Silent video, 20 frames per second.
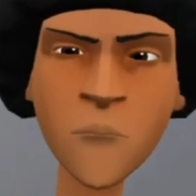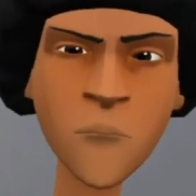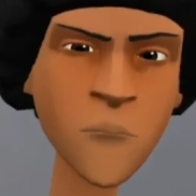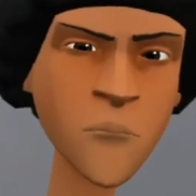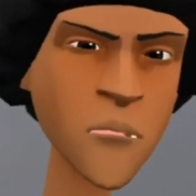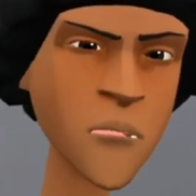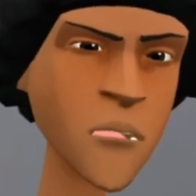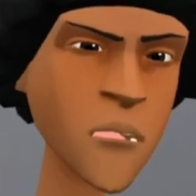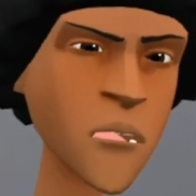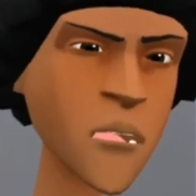
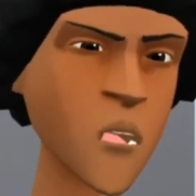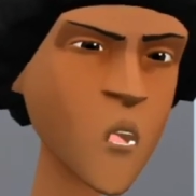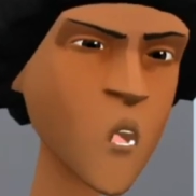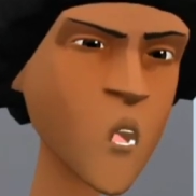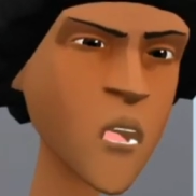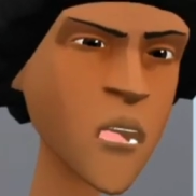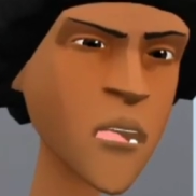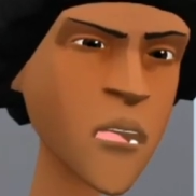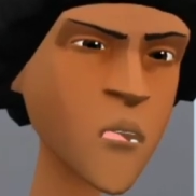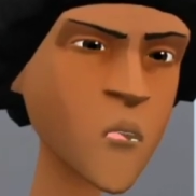For what
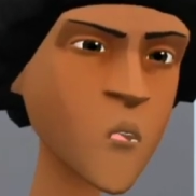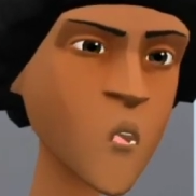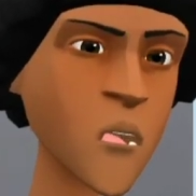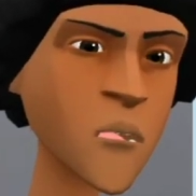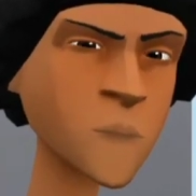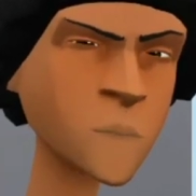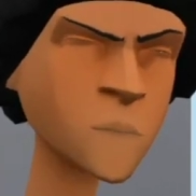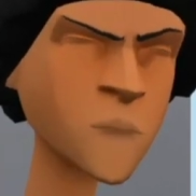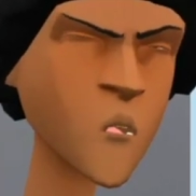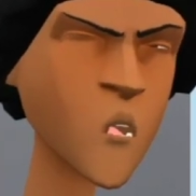
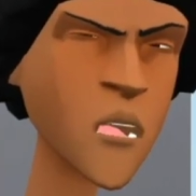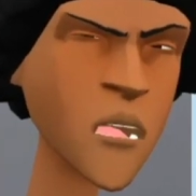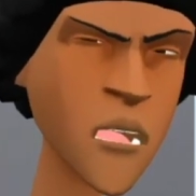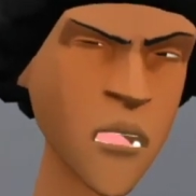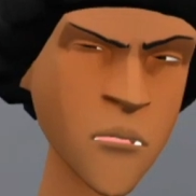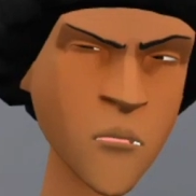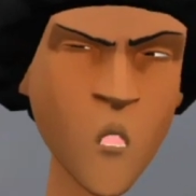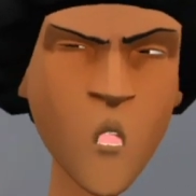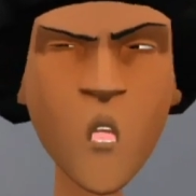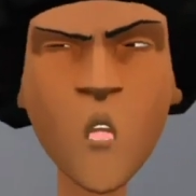fellowship has
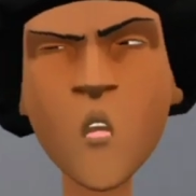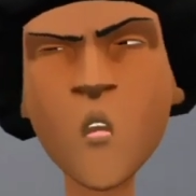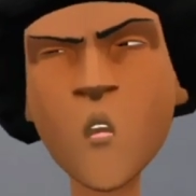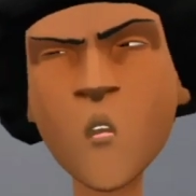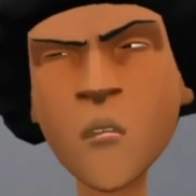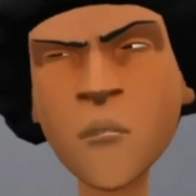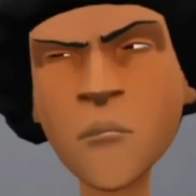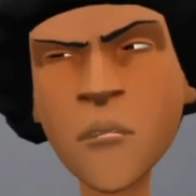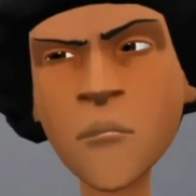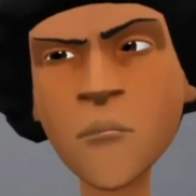
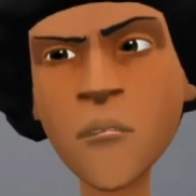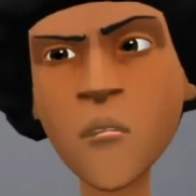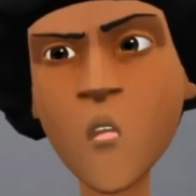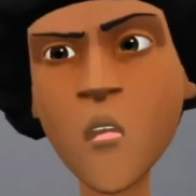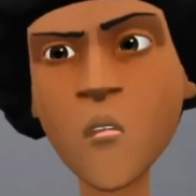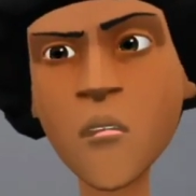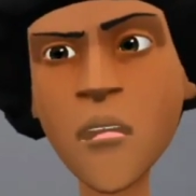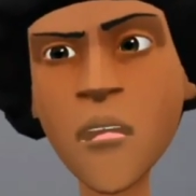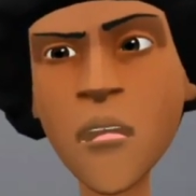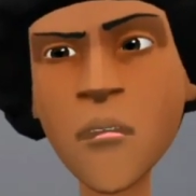righteousness with
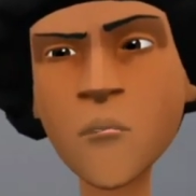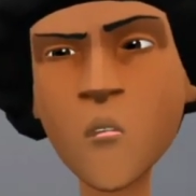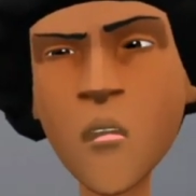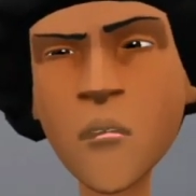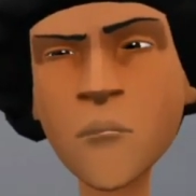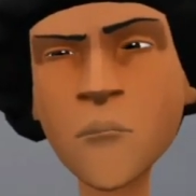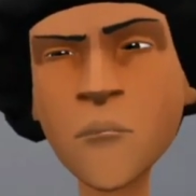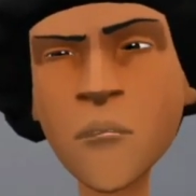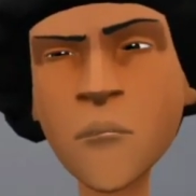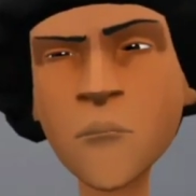
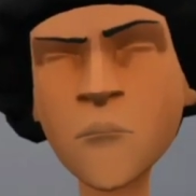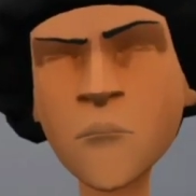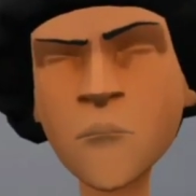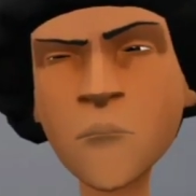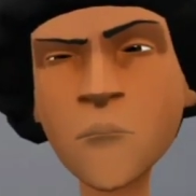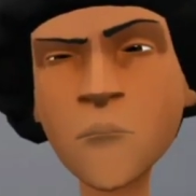unrighteousness?